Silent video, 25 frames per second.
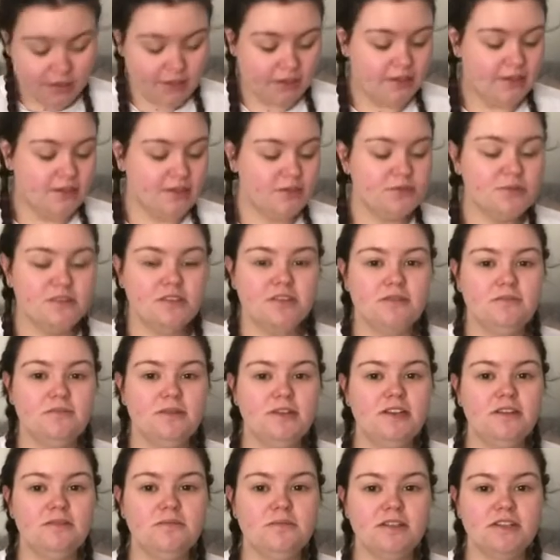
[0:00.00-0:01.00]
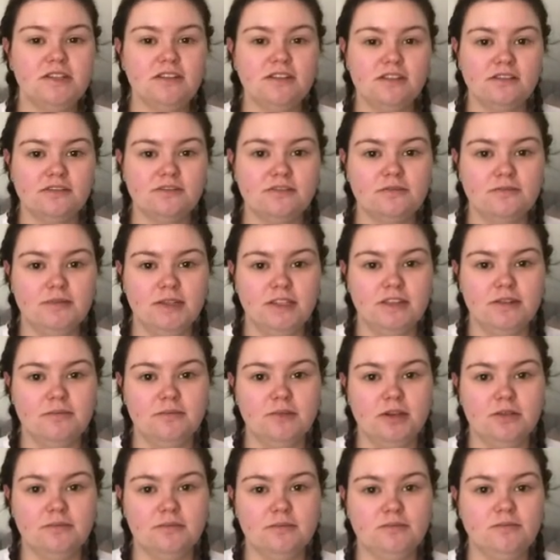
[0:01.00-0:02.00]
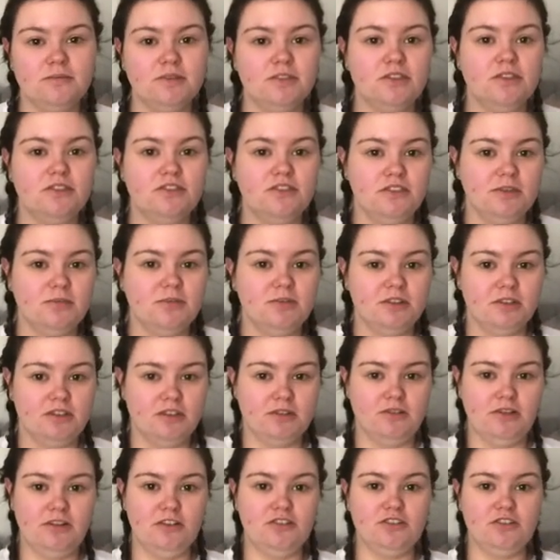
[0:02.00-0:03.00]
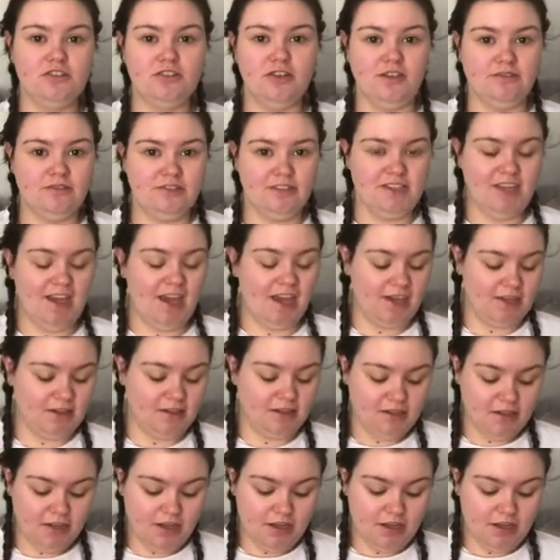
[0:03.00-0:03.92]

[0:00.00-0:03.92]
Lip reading: this one's going to be a little bit dark for me at the moment, but usually when I go out I do have a tan,